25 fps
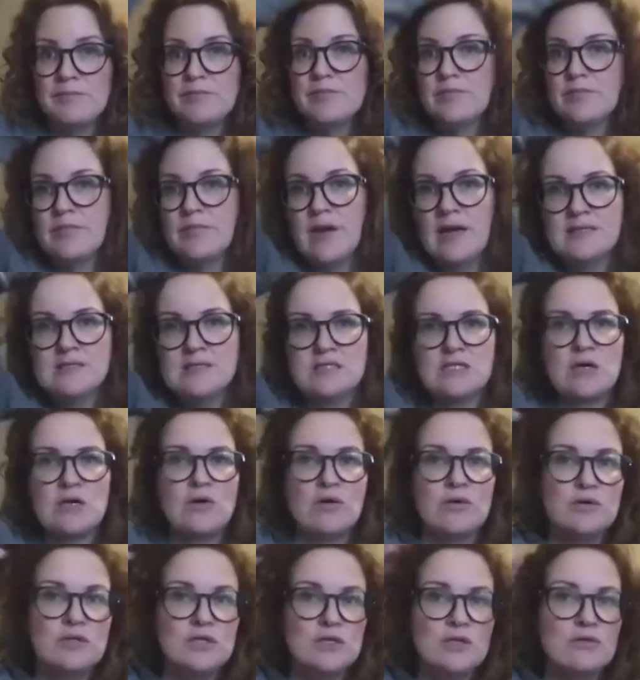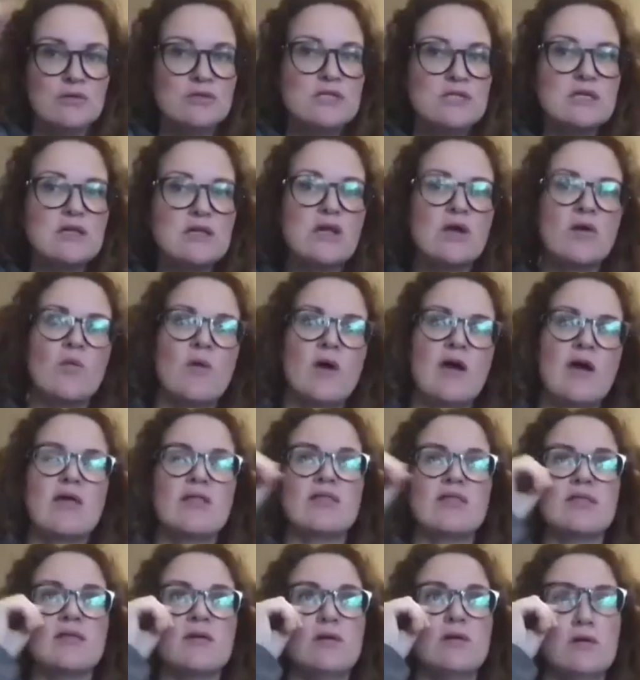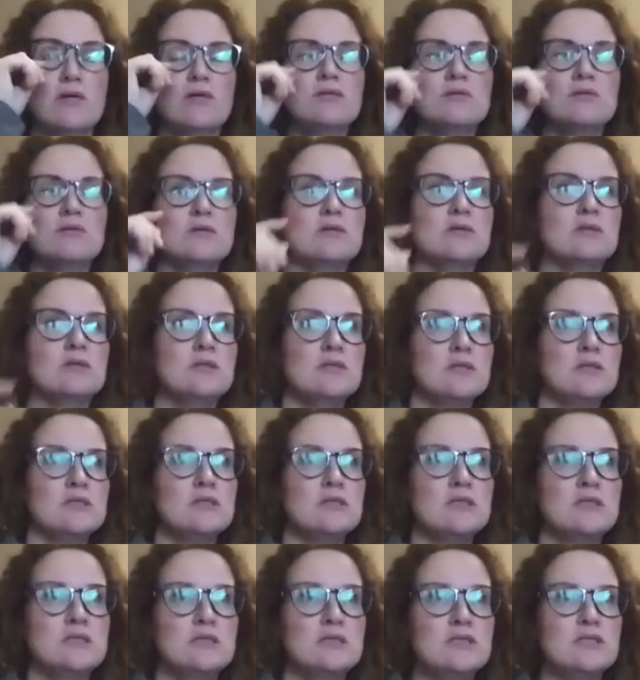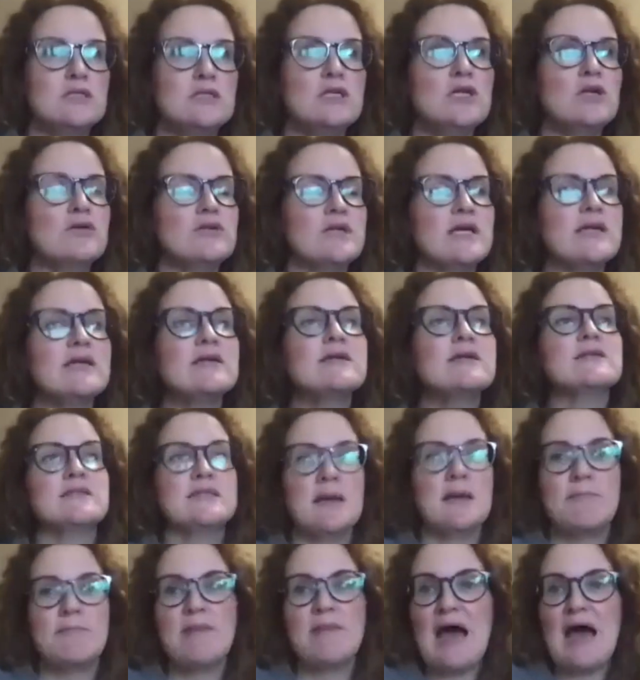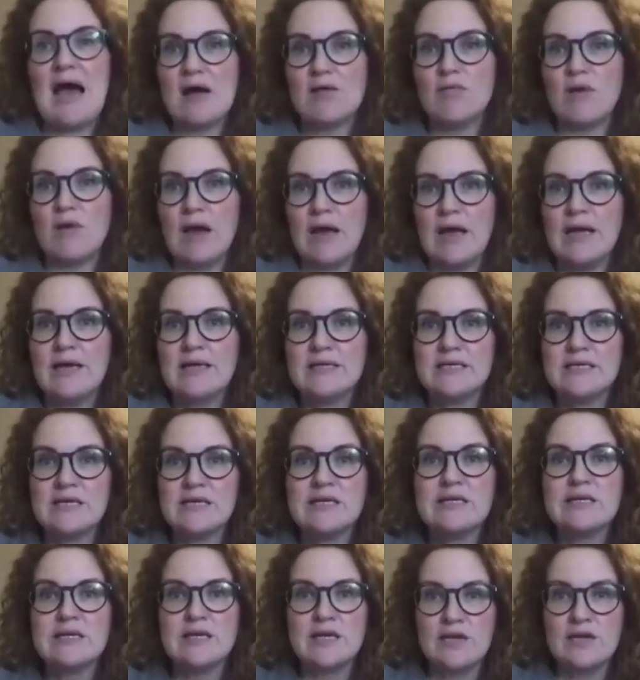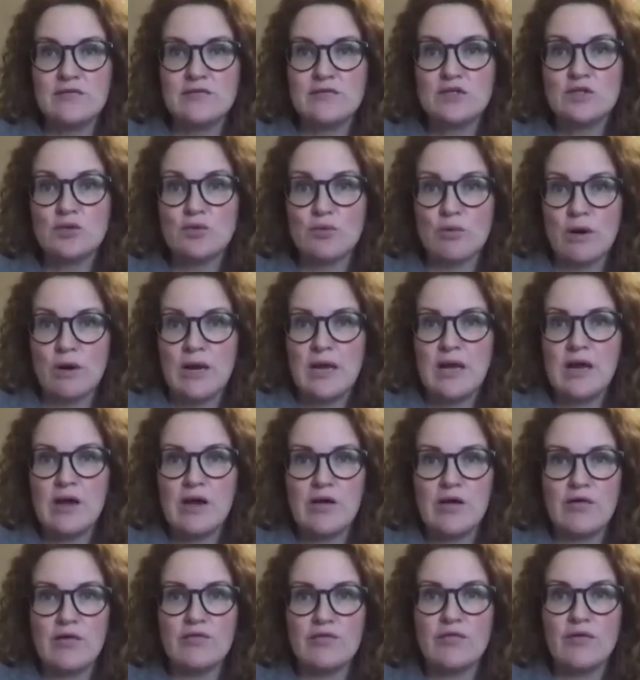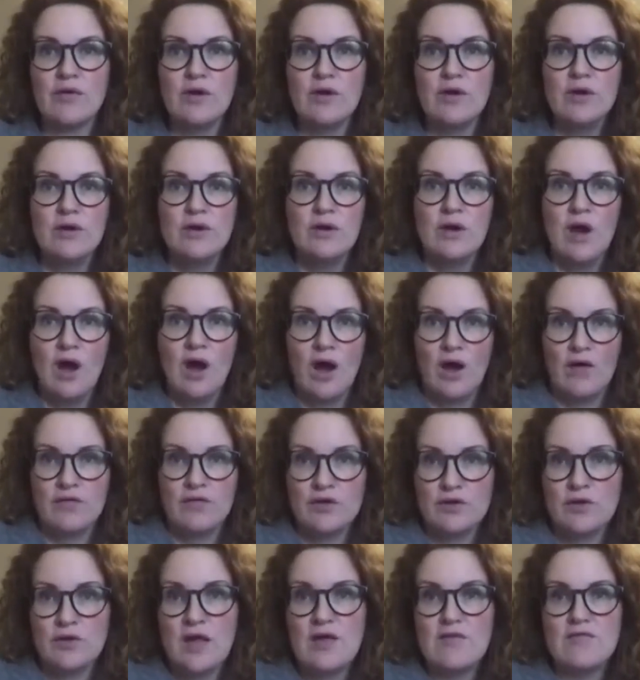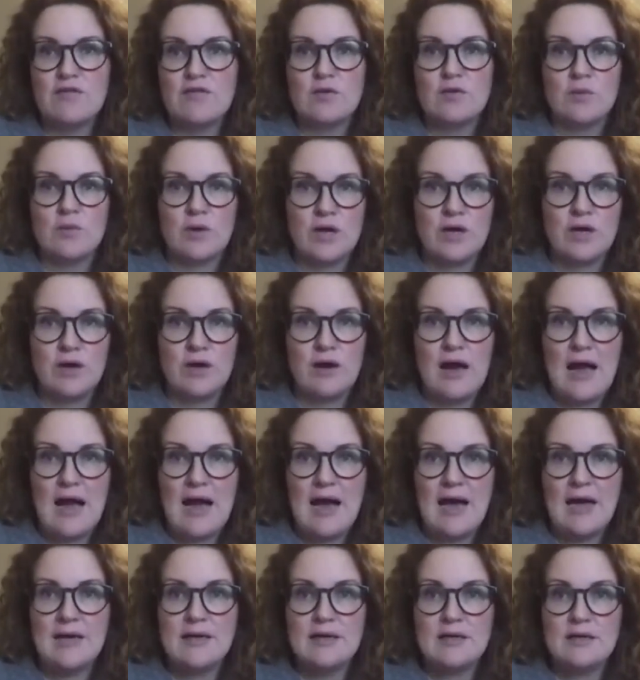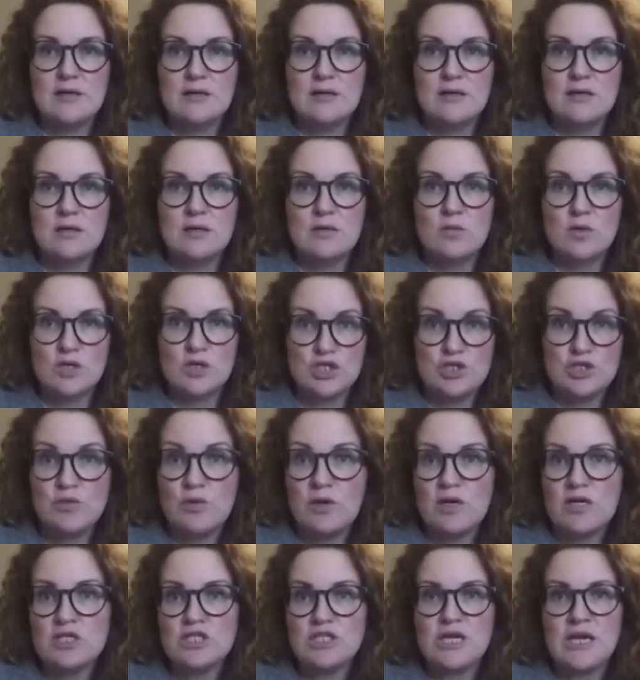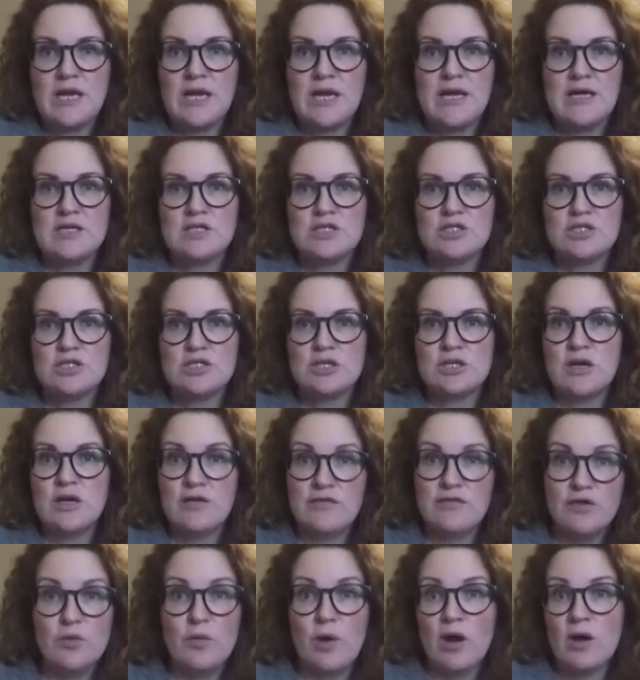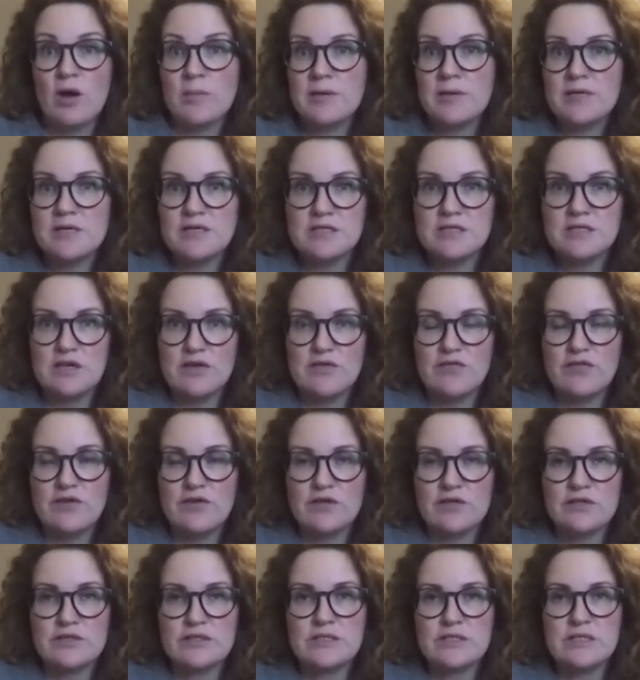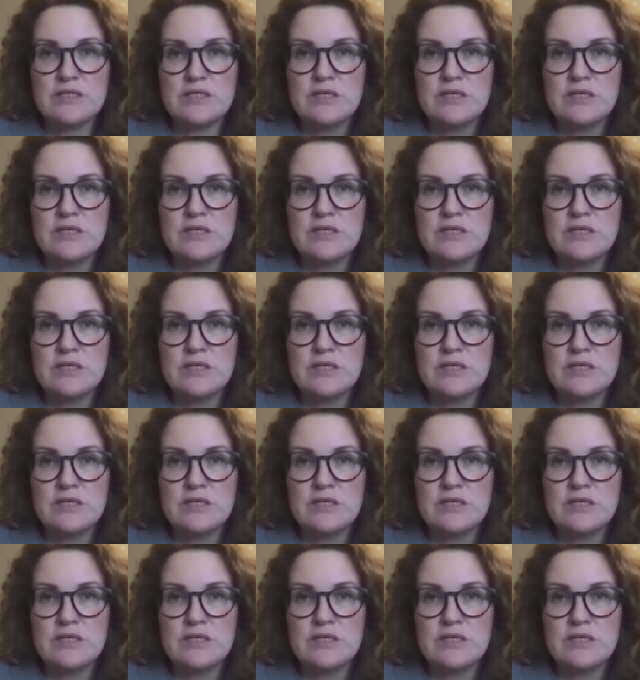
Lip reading: And so, dealing with, taking a step back, right, and taking an inventory of your life and where you're at, what you want to change, if you want to put yourself first,